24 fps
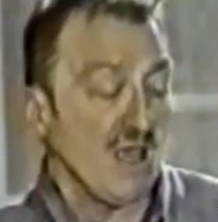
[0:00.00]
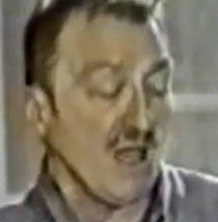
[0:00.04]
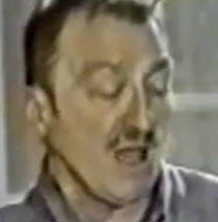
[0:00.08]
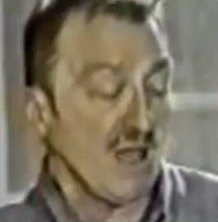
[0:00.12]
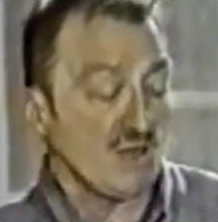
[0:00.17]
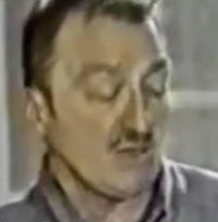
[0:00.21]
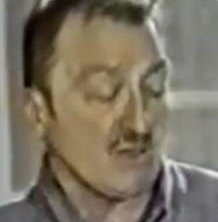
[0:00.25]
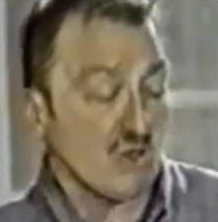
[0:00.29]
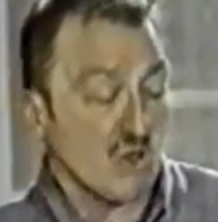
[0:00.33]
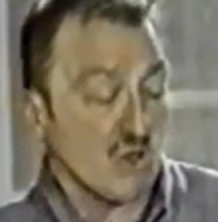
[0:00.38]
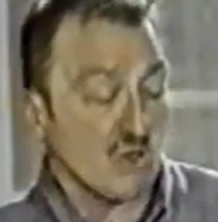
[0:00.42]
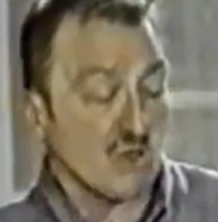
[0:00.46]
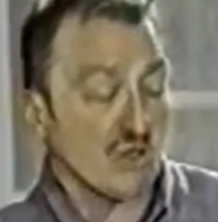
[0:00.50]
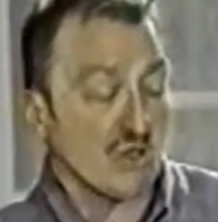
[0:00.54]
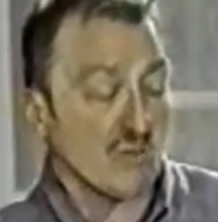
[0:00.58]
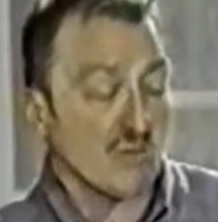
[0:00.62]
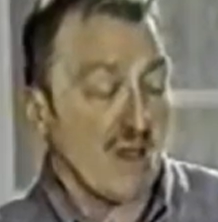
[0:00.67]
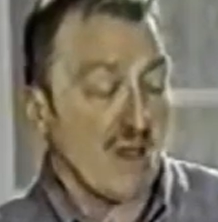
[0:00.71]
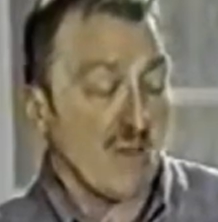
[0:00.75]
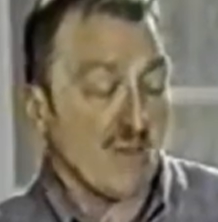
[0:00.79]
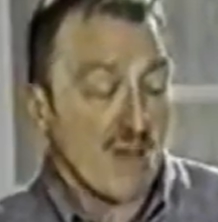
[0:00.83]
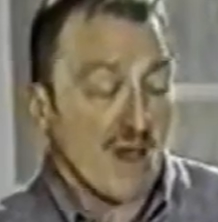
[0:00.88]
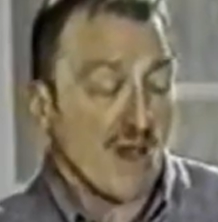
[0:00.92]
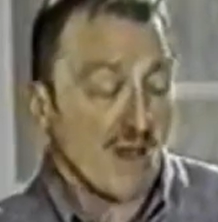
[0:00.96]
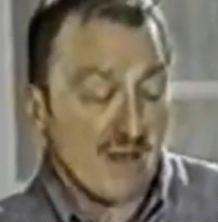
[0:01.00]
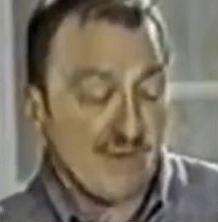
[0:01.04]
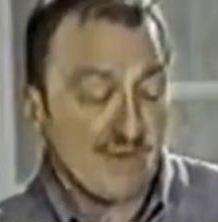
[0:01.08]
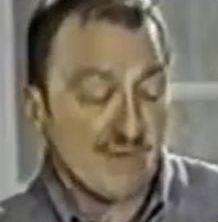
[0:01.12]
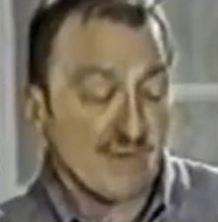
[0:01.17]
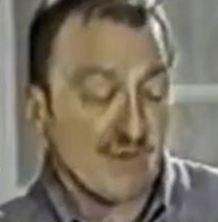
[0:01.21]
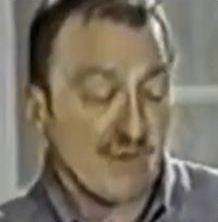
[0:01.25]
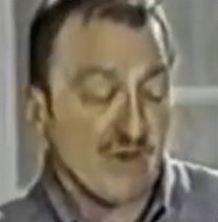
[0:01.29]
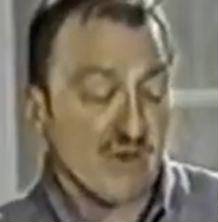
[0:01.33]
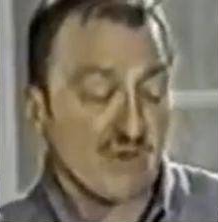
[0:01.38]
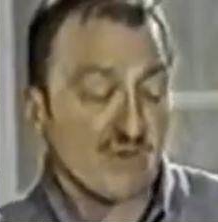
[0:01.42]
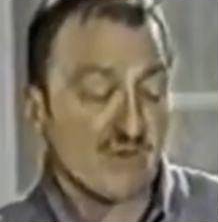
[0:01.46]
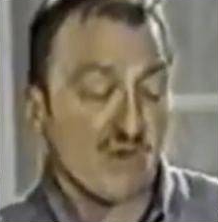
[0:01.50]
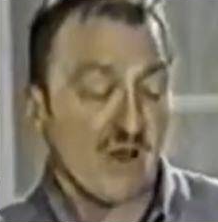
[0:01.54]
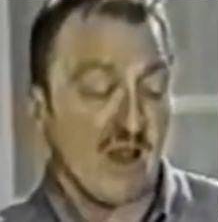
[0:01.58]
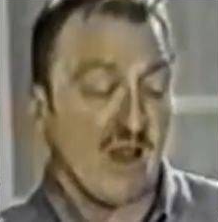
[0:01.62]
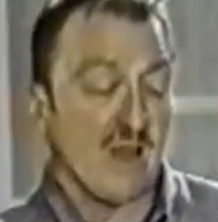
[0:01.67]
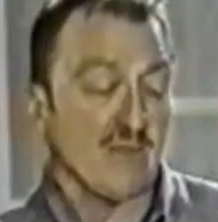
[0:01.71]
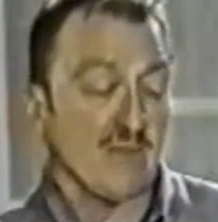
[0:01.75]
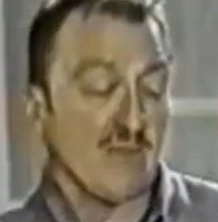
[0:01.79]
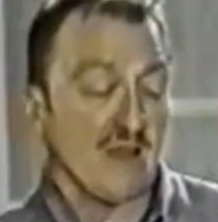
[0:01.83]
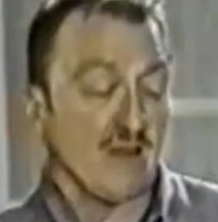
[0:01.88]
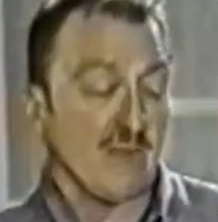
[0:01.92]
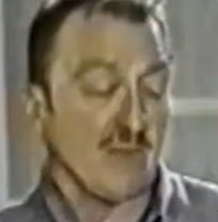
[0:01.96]
I showed her my body freeze
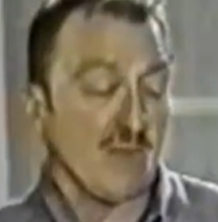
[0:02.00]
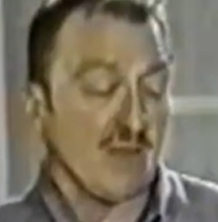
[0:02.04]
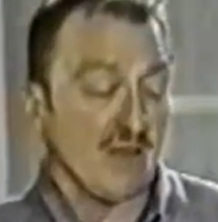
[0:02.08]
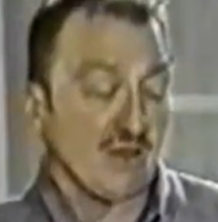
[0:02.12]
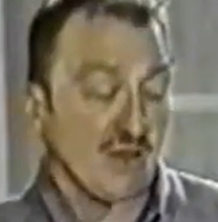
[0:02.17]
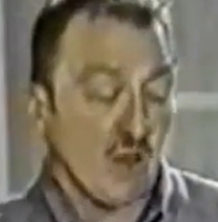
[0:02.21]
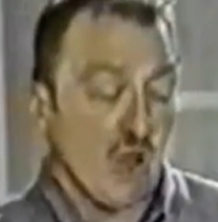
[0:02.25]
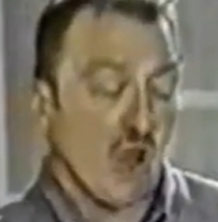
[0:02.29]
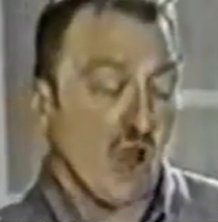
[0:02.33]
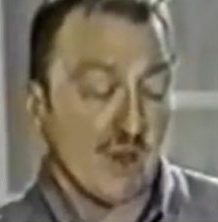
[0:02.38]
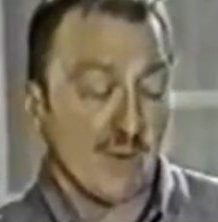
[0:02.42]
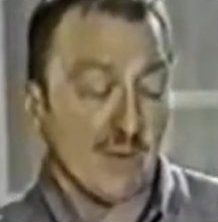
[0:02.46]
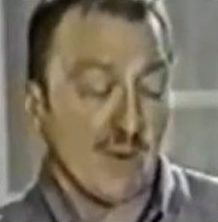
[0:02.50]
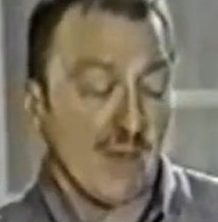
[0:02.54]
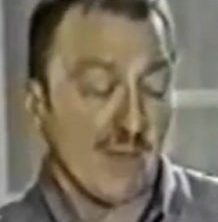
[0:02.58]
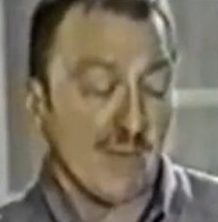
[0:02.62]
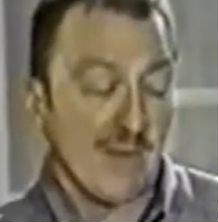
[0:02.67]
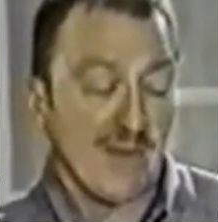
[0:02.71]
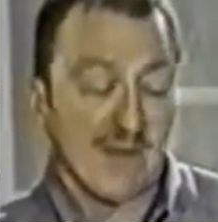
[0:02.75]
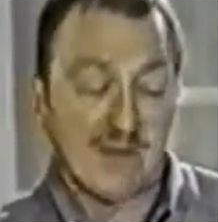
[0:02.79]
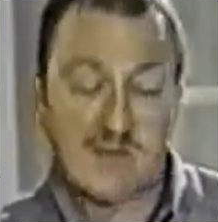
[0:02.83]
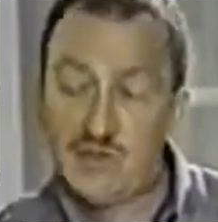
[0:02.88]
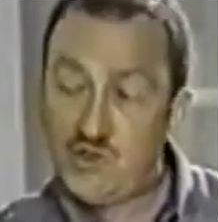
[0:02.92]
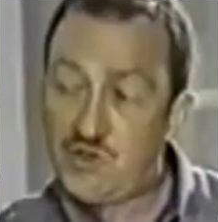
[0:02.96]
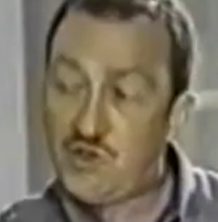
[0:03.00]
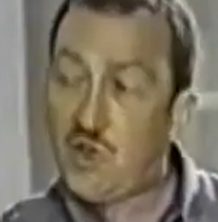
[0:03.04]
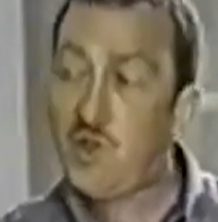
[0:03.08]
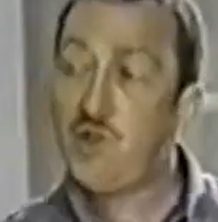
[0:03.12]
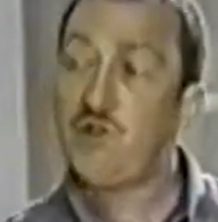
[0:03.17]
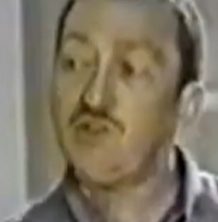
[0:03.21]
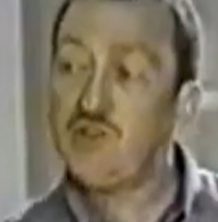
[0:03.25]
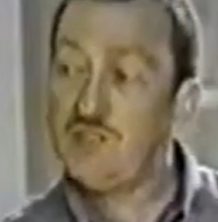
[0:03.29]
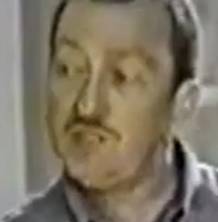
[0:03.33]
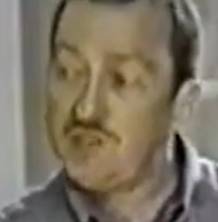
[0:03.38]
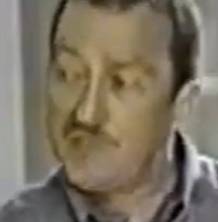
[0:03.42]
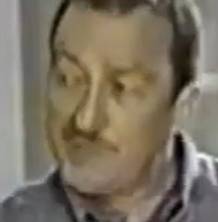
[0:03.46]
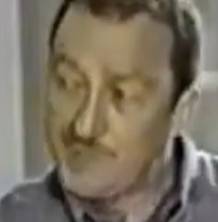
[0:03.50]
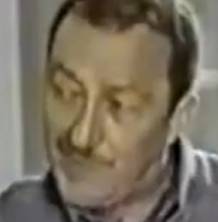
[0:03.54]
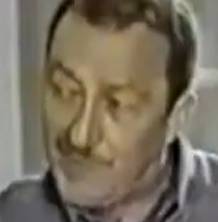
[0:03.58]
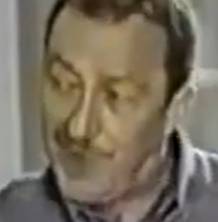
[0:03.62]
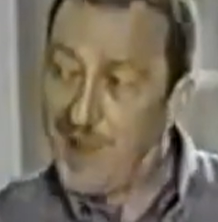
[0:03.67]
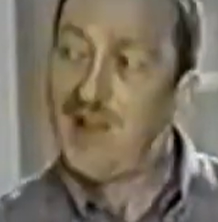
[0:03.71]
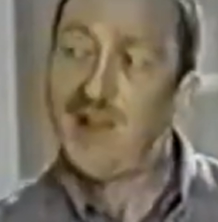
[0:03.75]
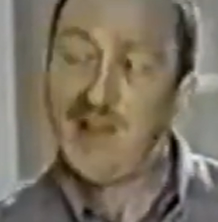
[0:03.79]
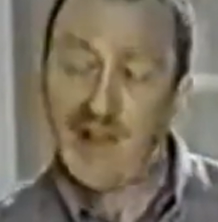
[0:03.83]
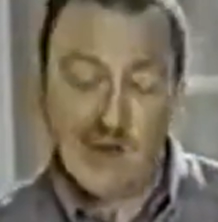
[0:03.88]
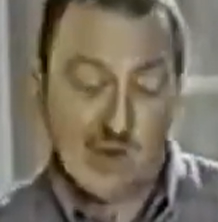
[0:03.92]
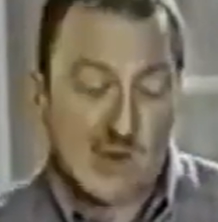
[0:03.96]
frame that had been caught by my consultant
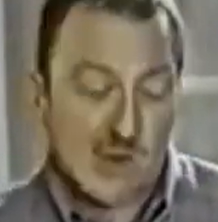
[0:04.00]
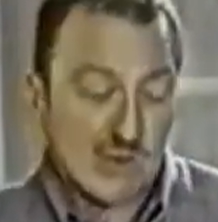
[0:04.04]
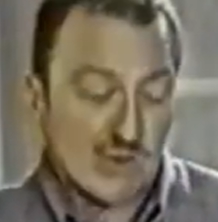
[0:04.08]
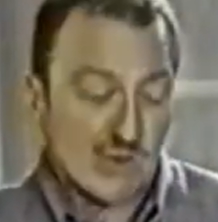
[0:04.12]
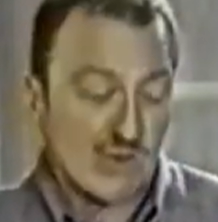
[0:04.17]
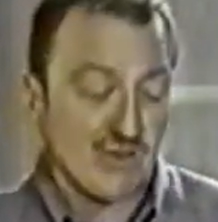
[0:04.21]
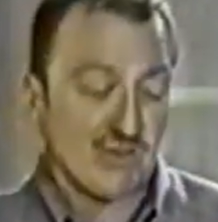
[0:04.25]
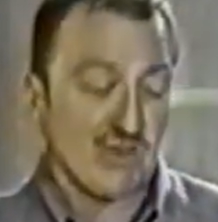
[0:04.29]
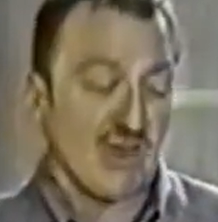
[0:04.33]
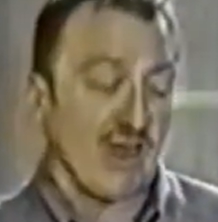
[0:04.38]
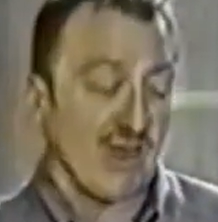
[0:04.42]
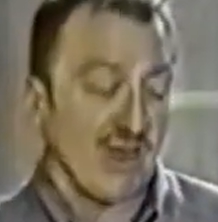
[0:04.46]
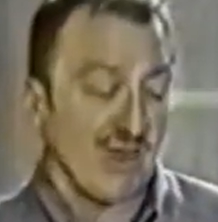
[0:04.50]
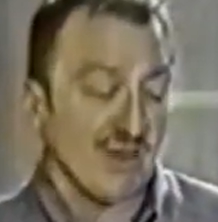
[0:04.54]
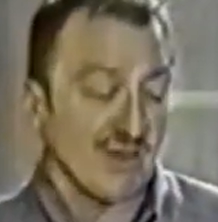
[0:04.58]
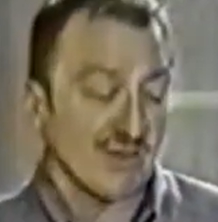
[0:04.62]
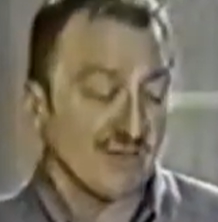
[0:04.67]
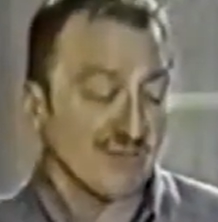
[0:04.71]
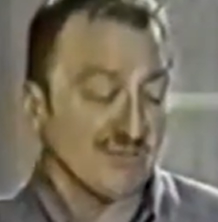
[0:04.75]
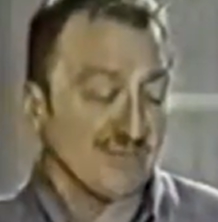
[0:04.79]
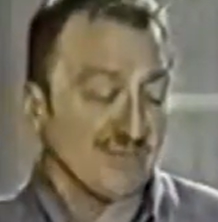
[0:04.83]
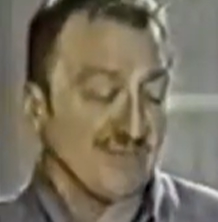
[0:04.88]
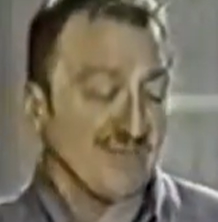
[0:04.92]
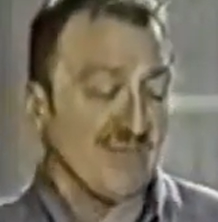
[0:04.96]
banging on the chair.